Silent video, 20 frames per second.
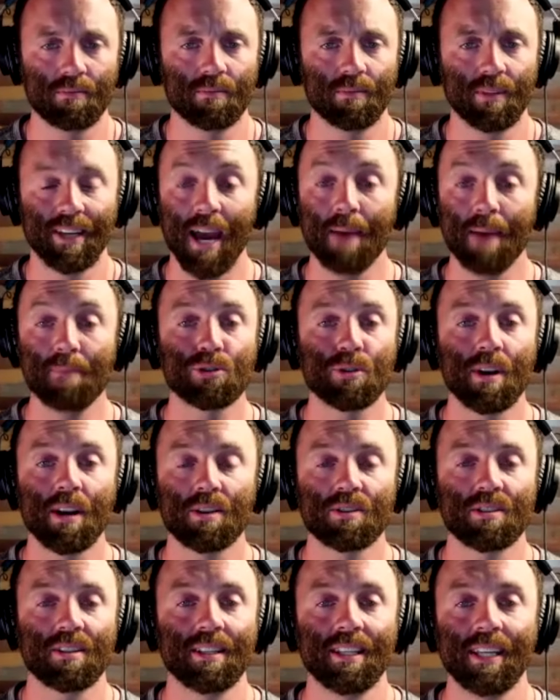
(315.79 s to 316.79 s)

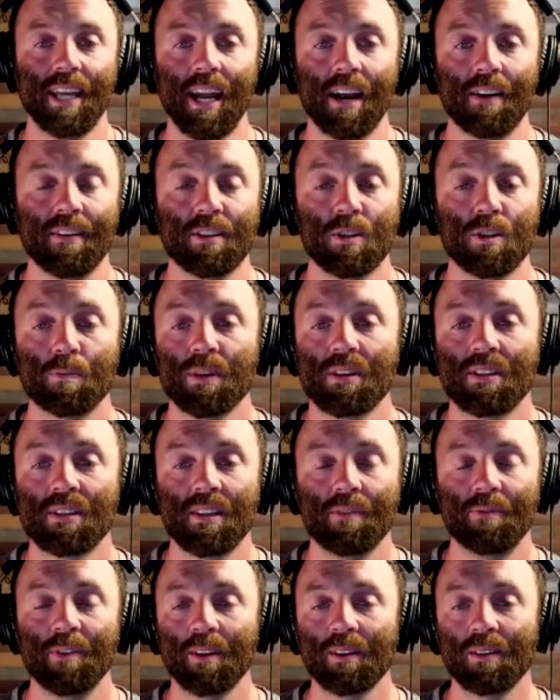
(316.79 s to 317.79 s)
chemtrails in the air, and
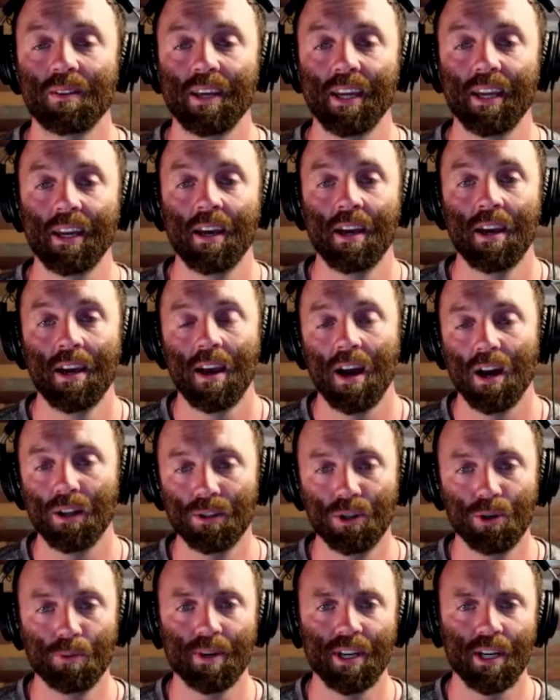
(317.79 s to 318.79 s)
specifically
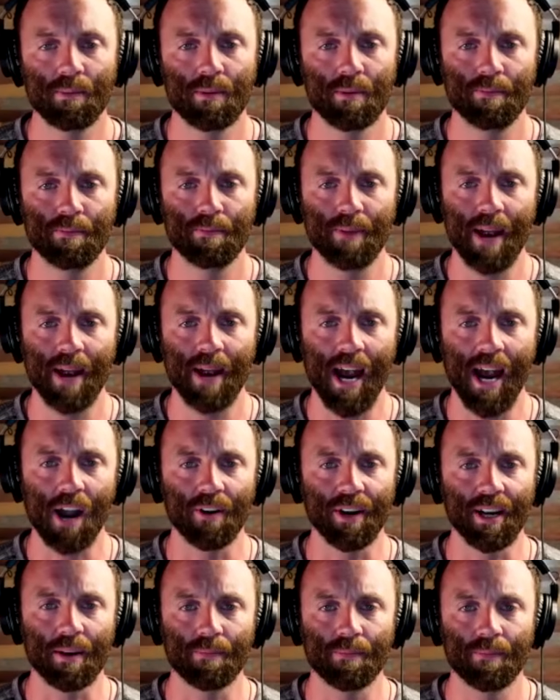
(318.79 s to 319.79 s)
aluminum and barium